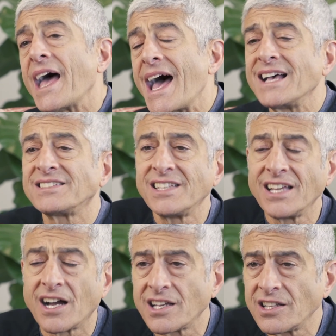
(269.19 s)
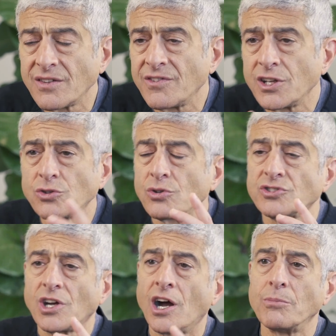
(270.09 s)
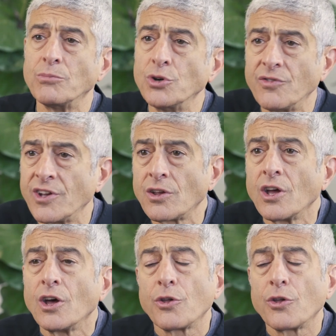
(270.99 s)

as the young individuals are moving